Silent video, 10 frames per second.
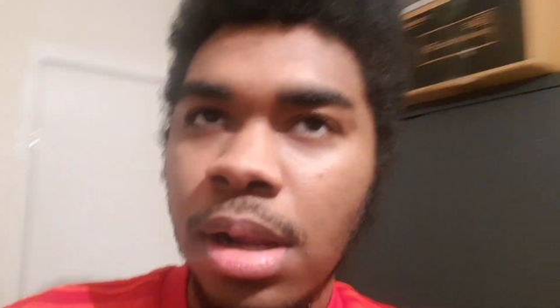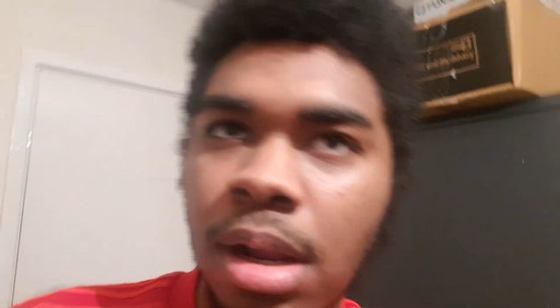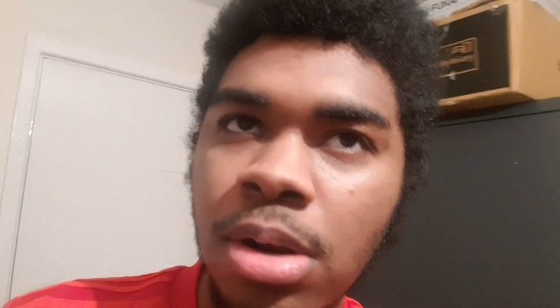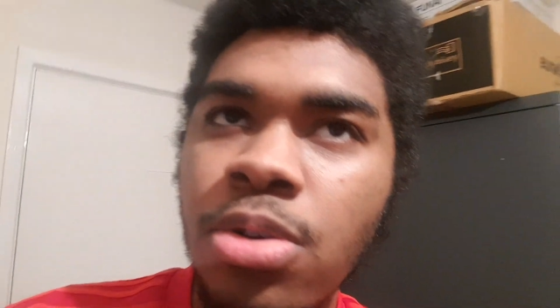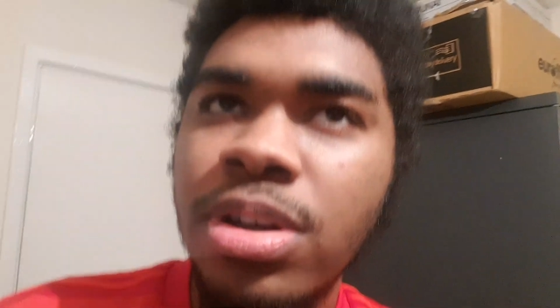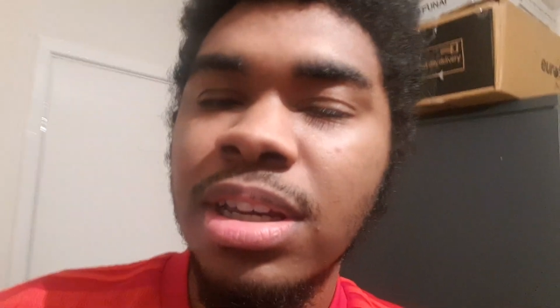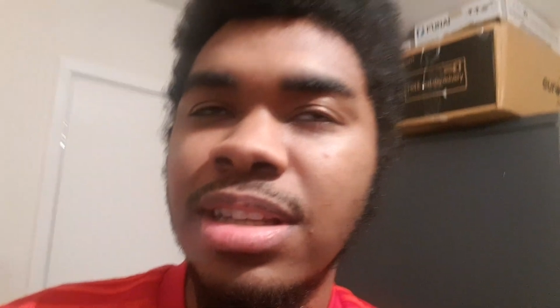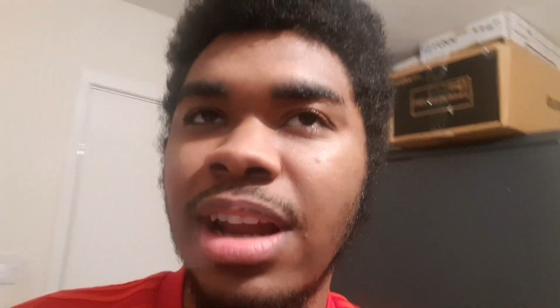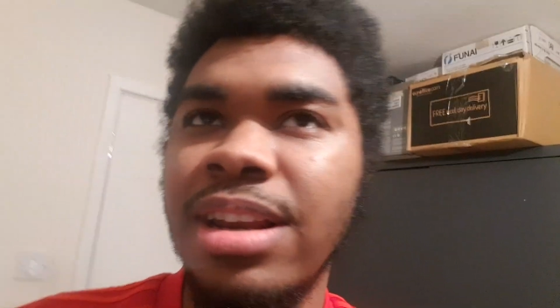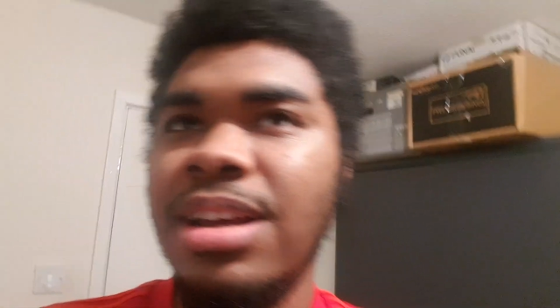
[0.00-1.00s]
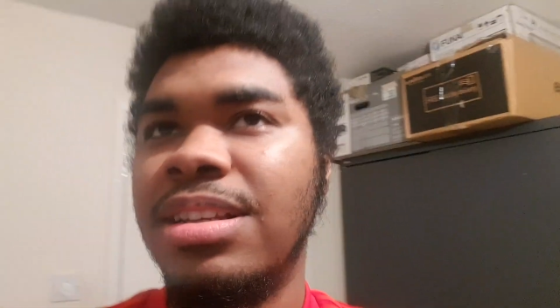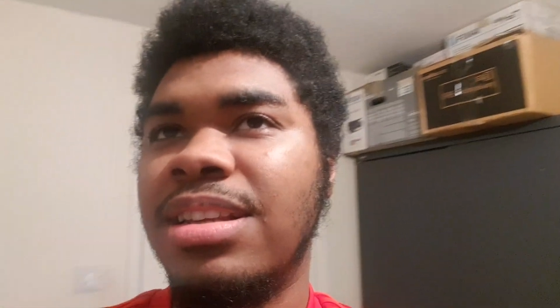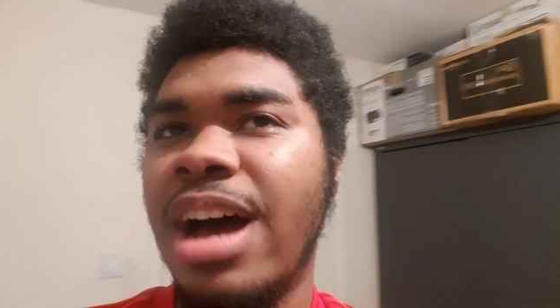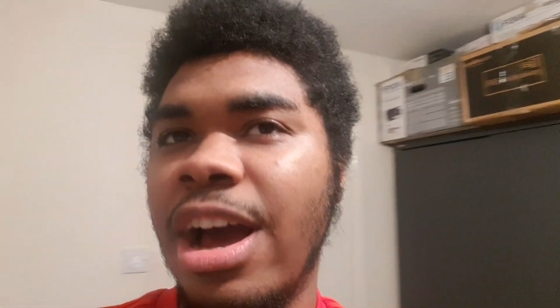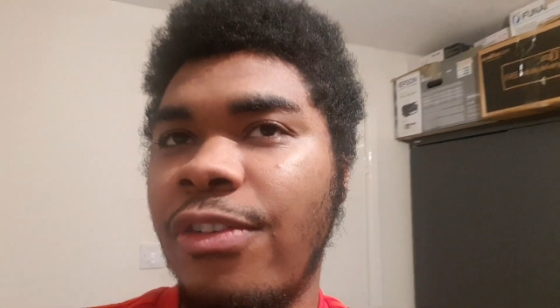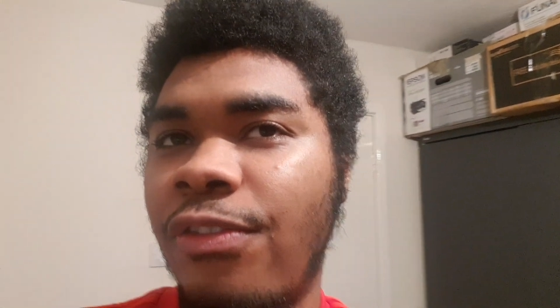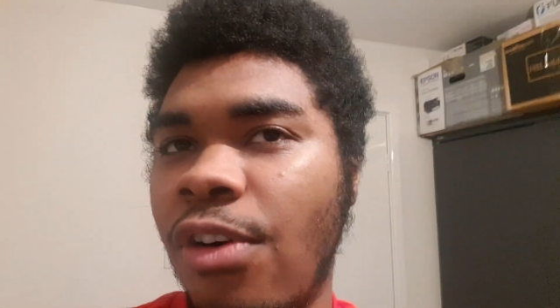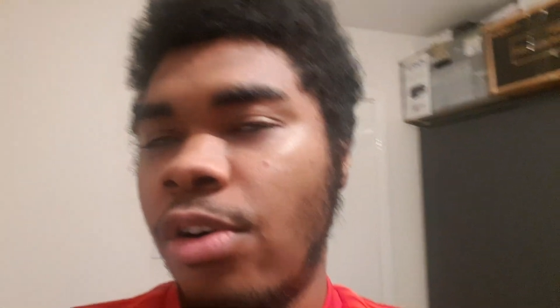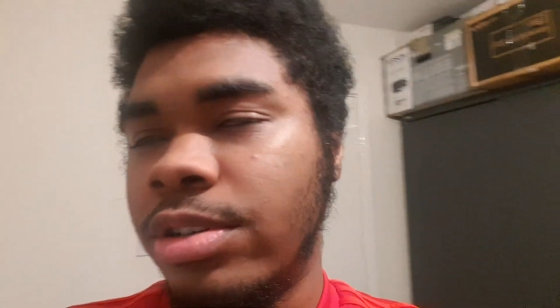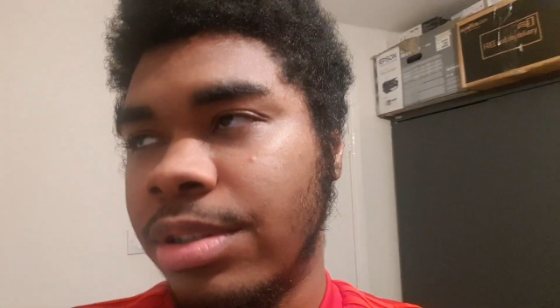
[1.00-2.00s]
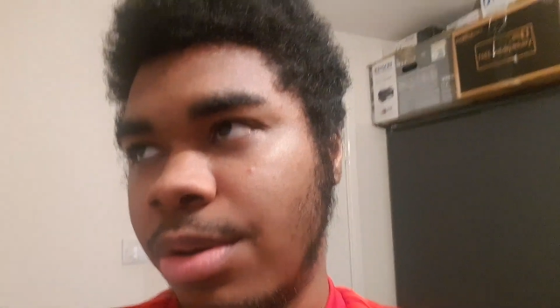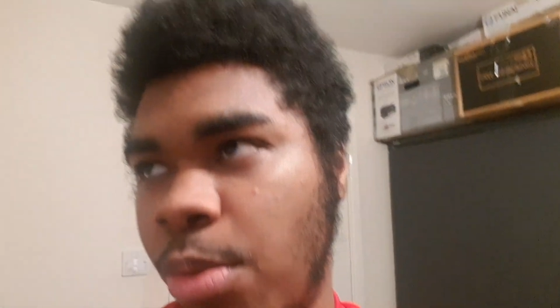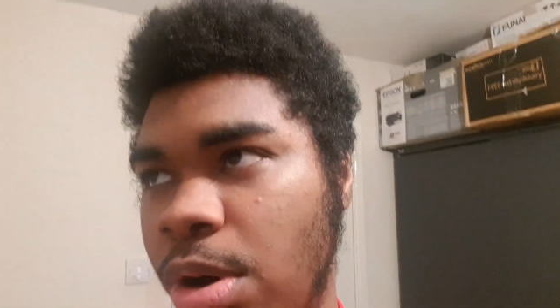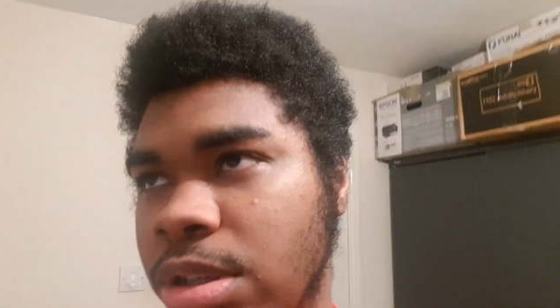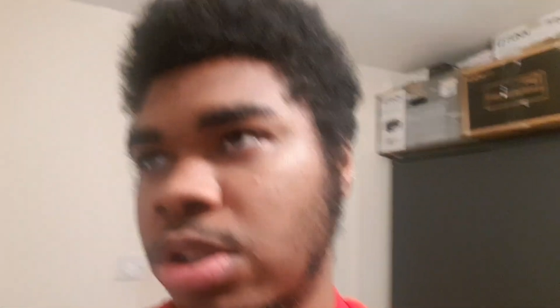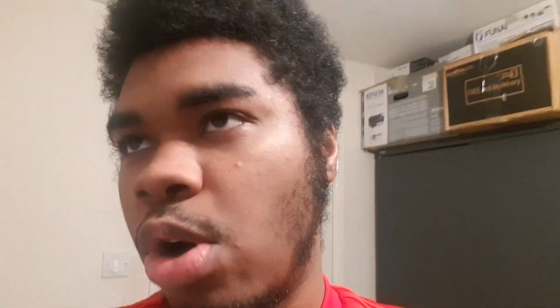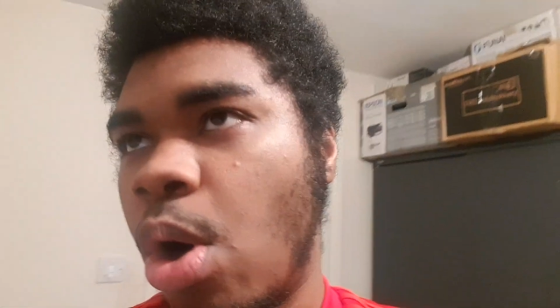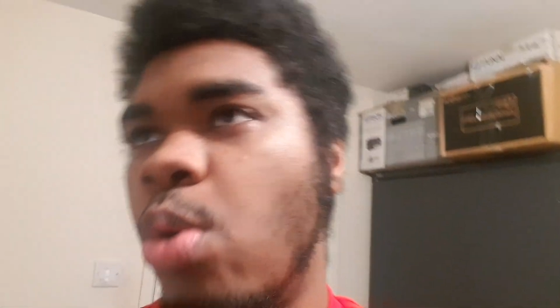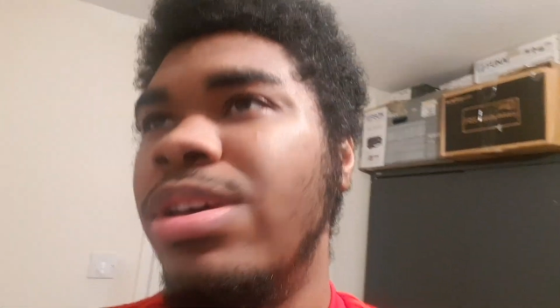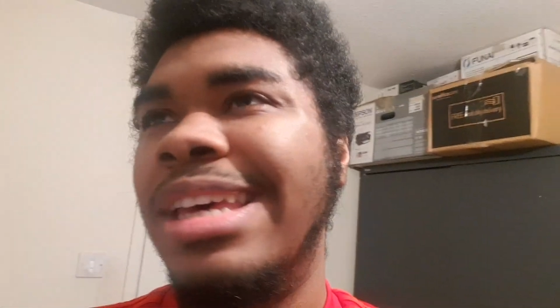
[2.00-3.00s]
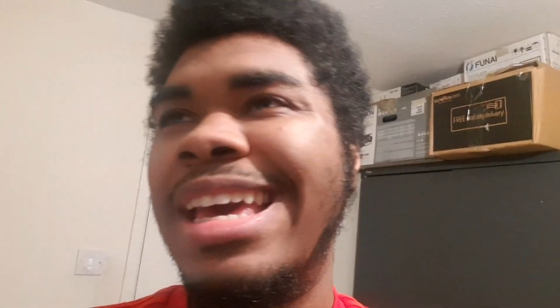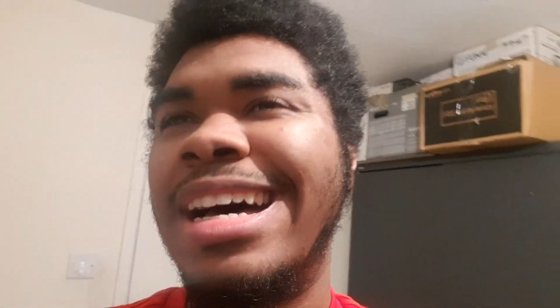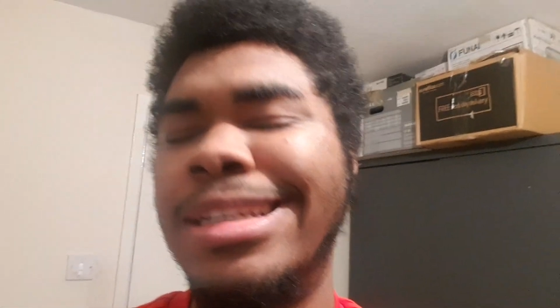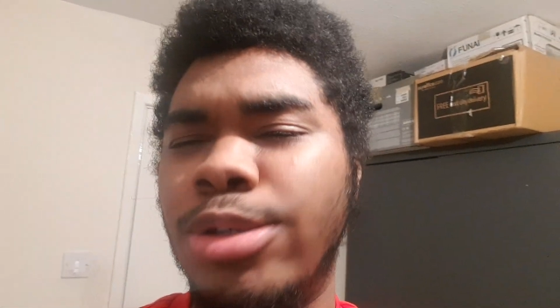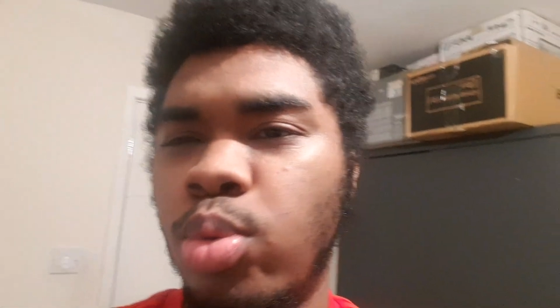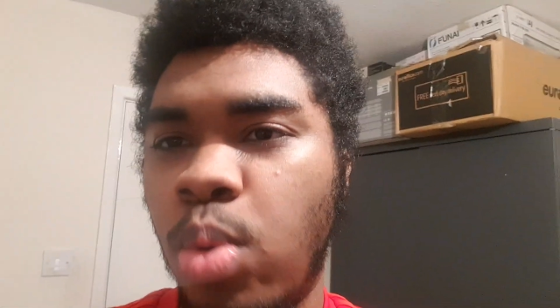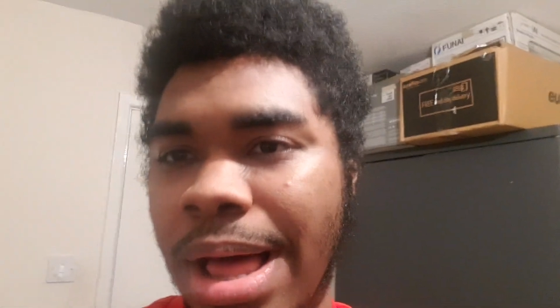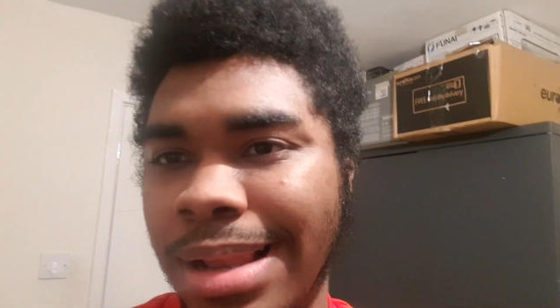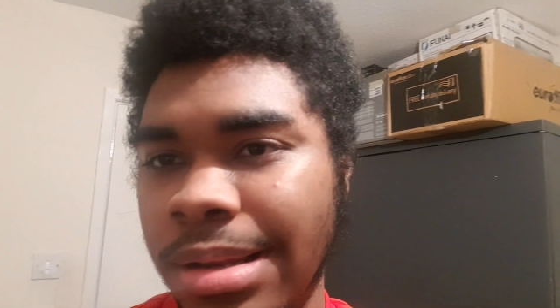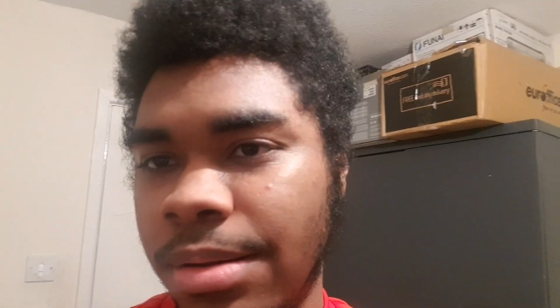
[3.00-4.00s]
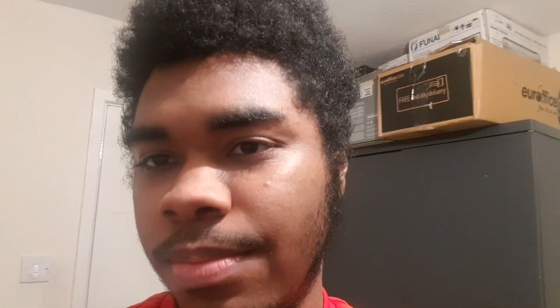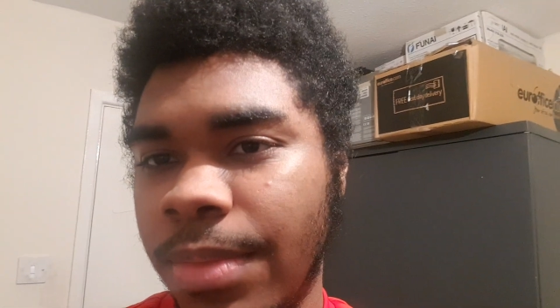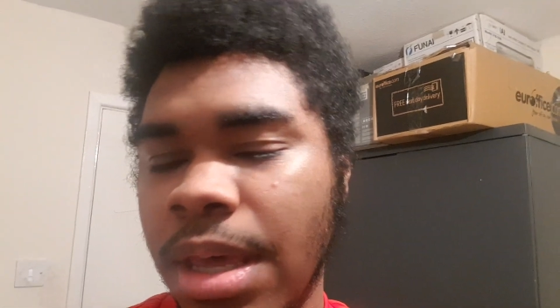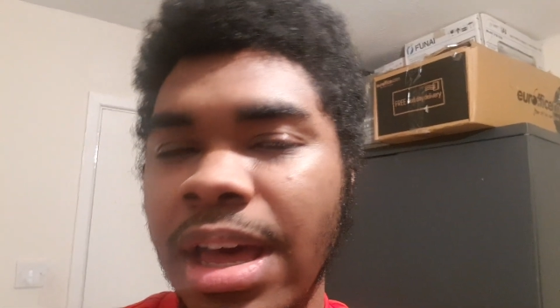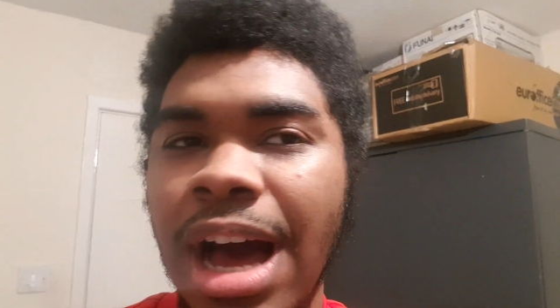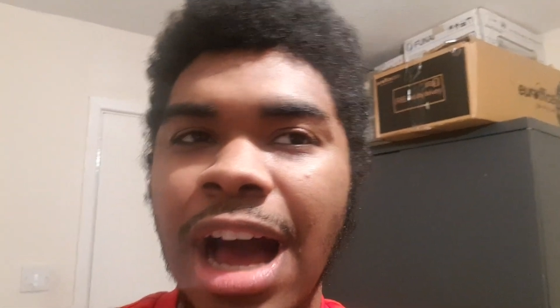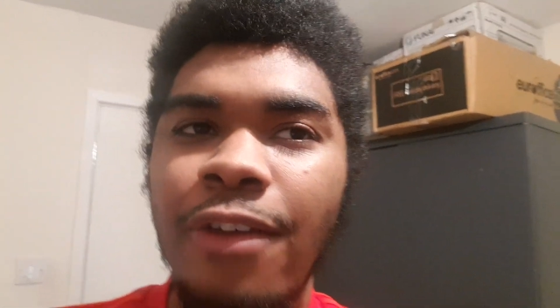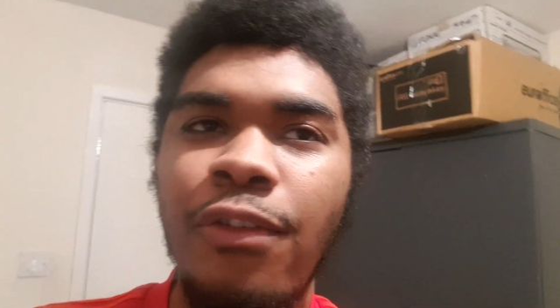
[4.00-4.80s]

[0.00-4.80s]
Lucas Hernandez, I thought, was okay as well. I